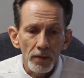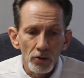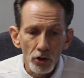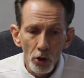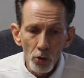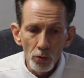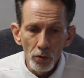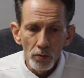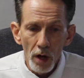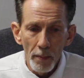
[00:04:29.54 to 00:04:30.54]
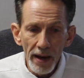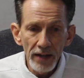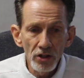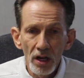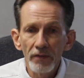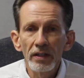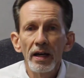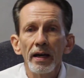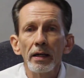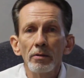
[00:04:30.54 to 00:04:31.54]
So imagine every
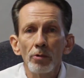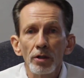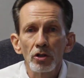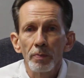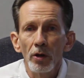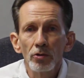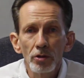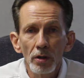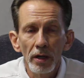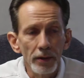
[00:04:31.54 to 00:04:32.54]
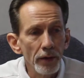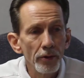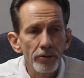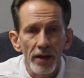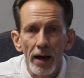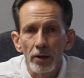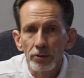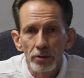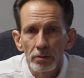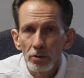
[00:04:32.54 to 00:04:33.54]
day we're exposed to another
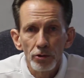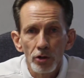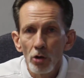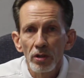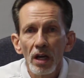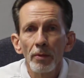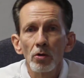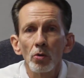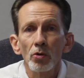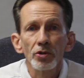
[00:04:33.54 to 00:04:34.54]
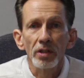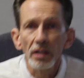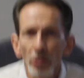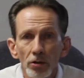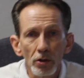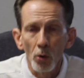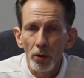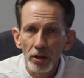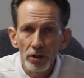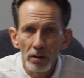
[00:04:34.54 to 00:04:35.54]
1,000 or so chemicals, and these are
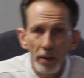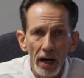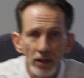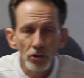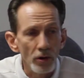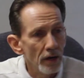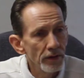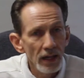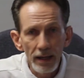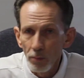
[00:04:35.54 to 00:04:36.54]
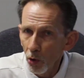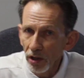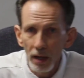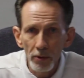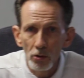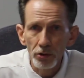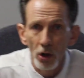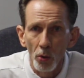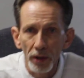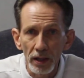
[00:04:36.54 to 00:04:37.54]
going into the body. So every day more chemicals
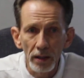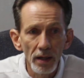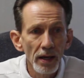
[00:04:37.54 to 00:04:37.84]
going in,